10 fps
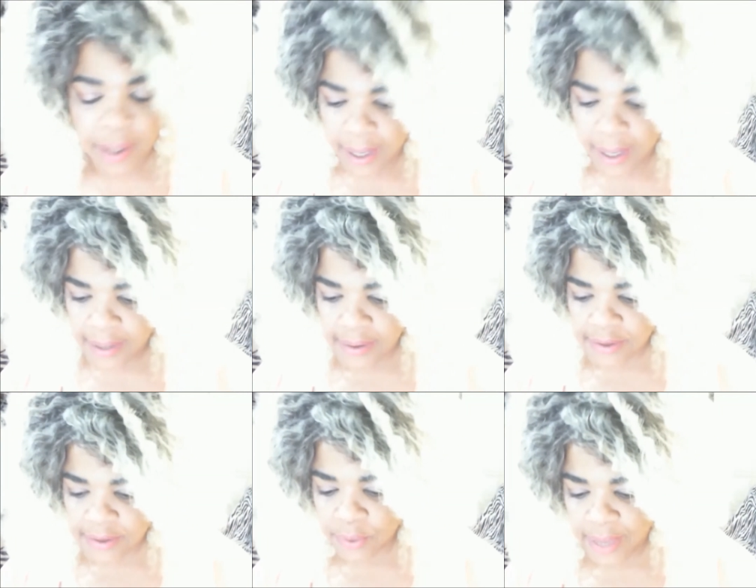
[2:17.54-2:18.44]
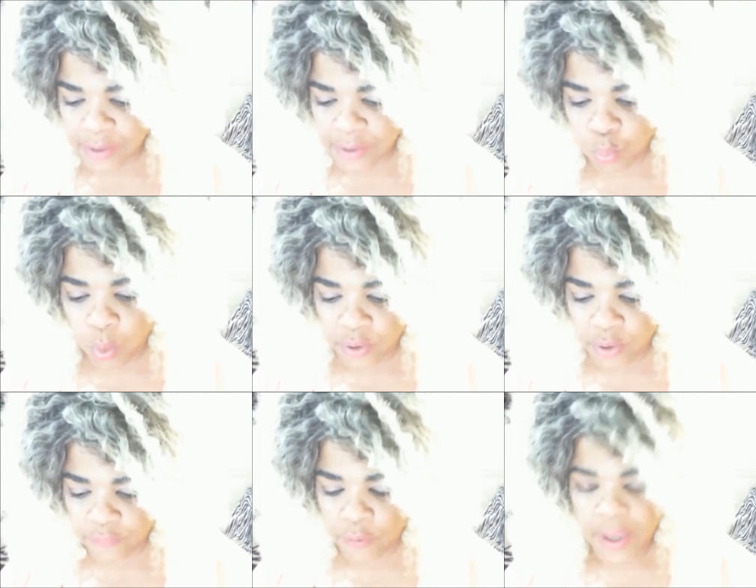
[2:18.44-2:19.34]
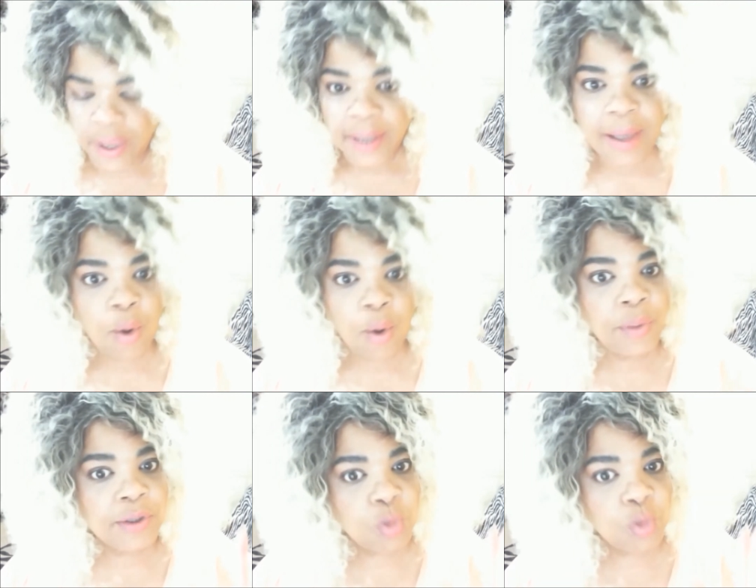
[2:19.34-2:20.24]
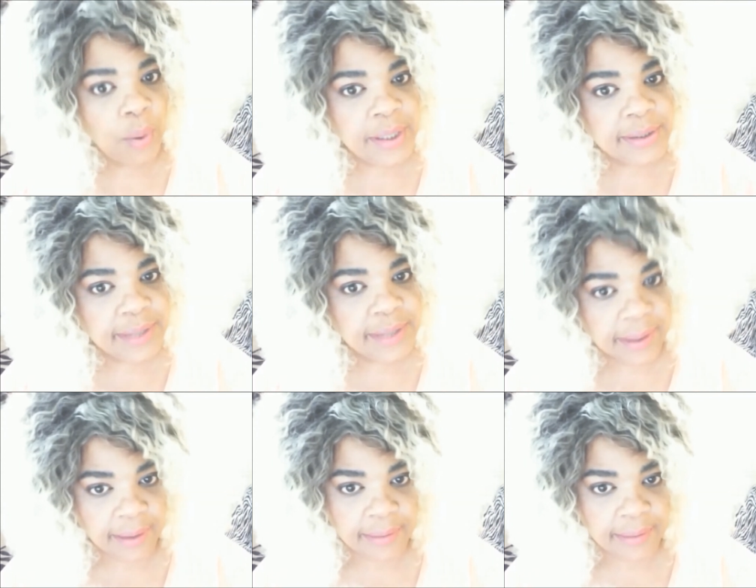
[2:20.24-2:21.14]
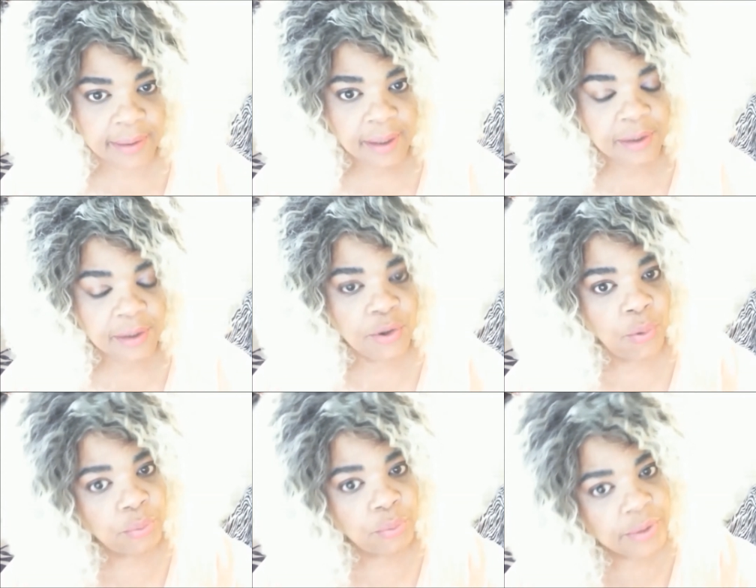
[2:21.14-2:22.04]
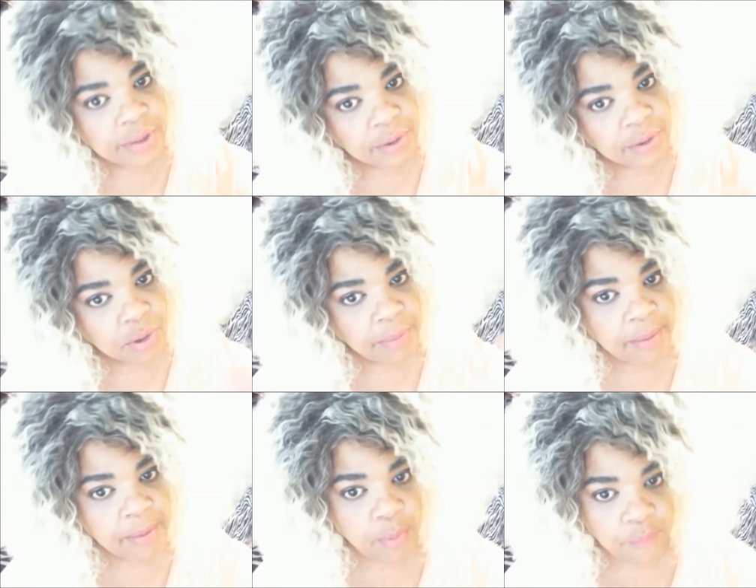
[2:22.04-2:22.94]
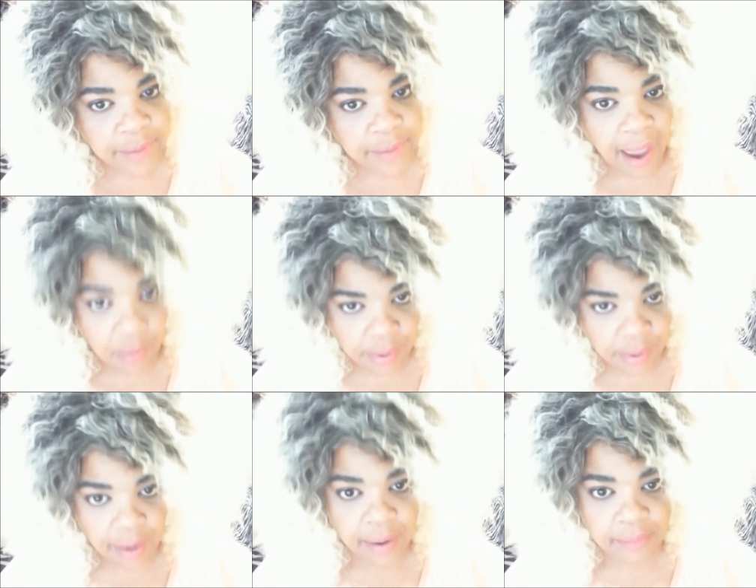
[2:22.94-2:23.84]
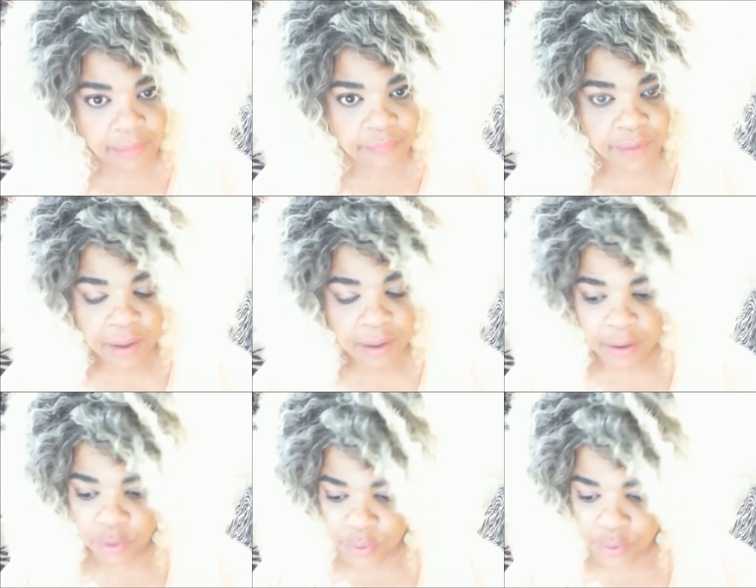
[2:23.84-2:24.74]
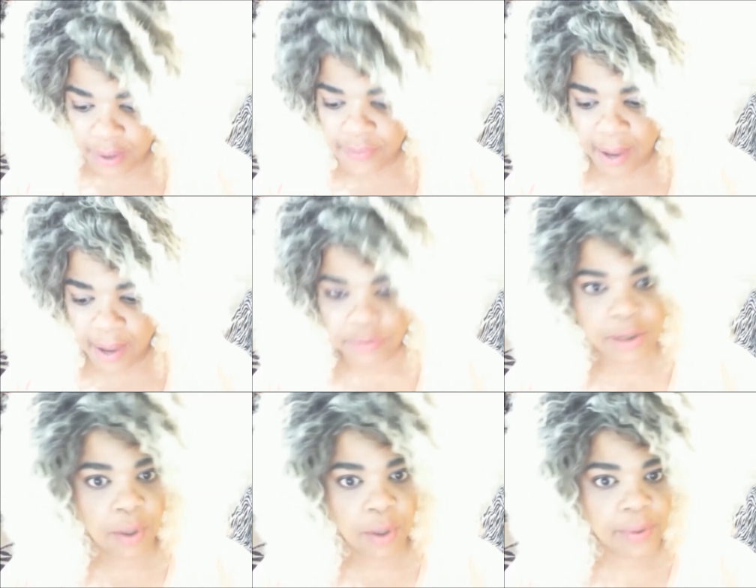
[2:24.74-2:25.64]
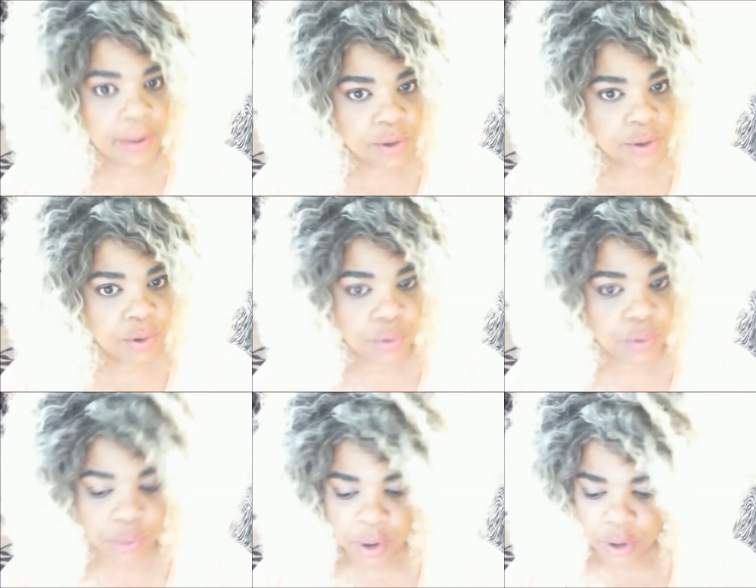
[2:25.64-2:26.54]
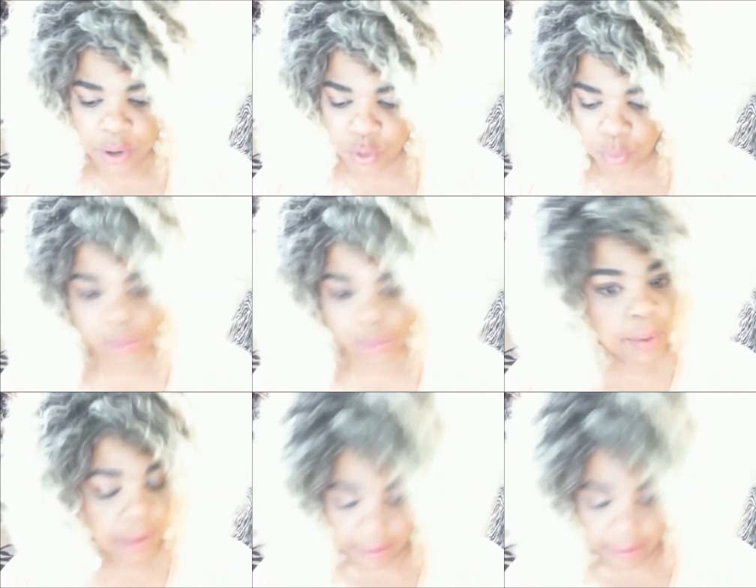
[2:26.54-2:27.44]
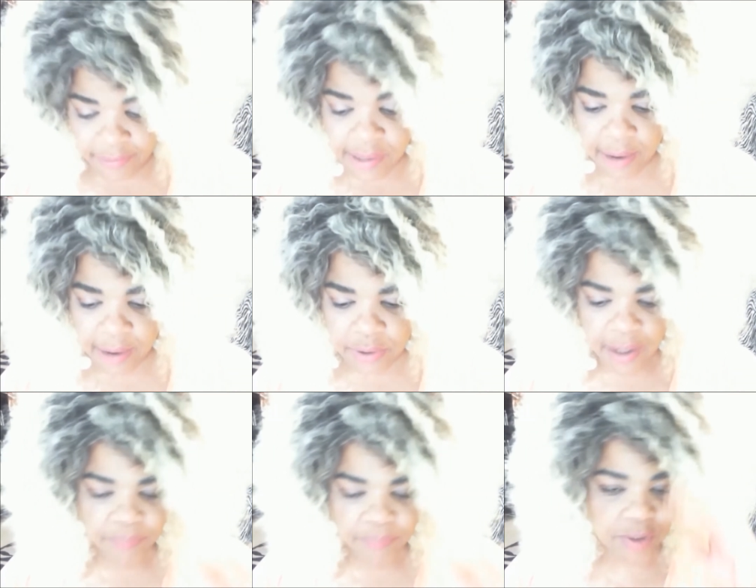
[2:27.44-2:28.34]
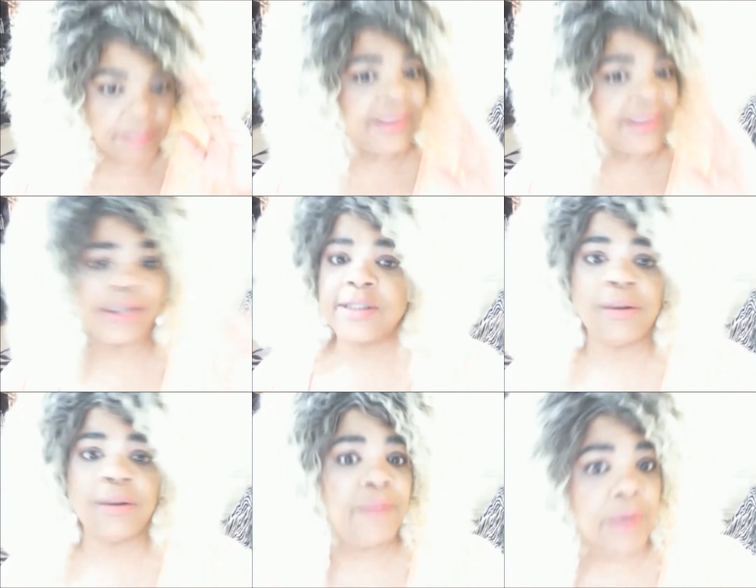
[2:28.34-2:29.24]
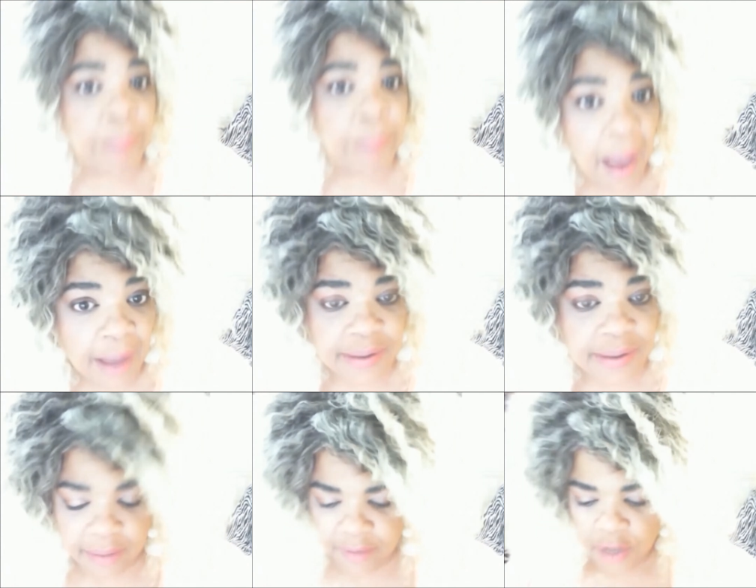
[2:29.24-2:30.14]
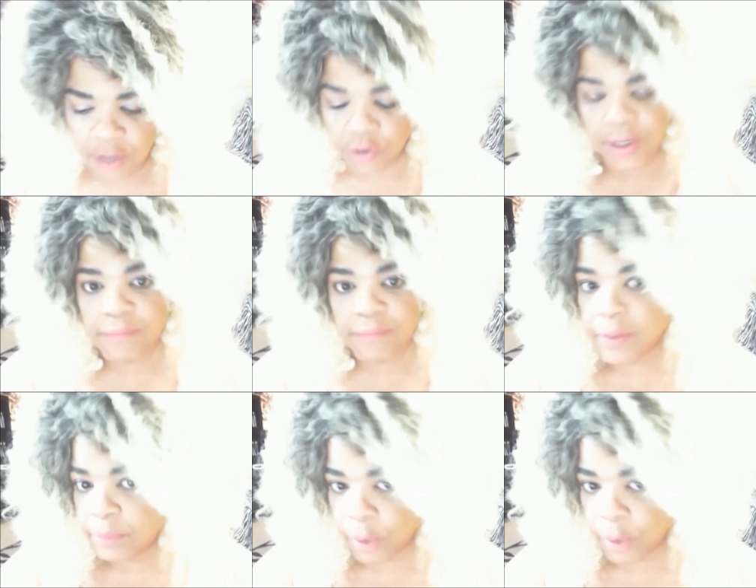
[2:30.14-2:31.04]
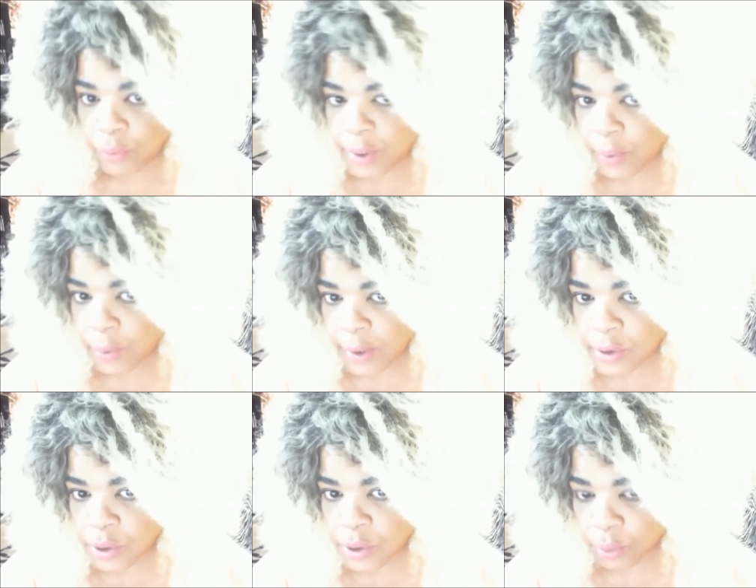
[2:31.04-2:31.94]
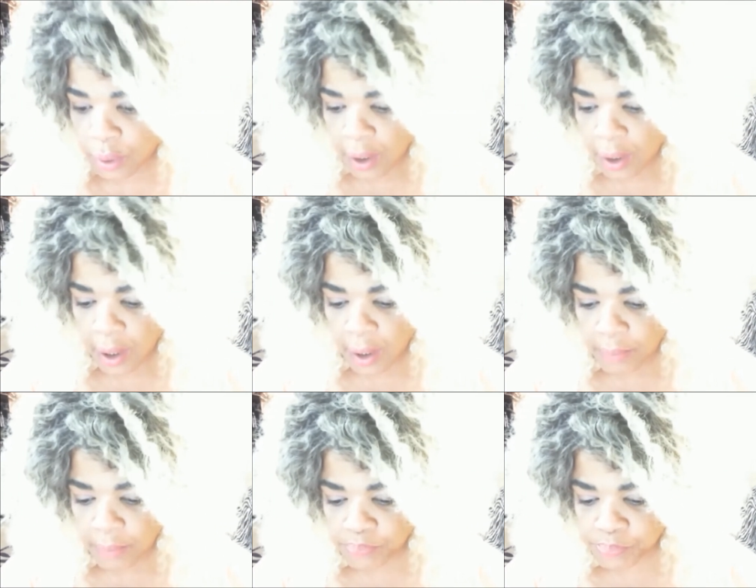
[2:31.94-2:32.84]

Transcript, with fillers: and so that's wonderful. Now, on the 22nd, you know, the sun's going to be moving out of your 10th house and going into your solar 11th house. But that's still very positive. You're going to have Mercury going into your, um,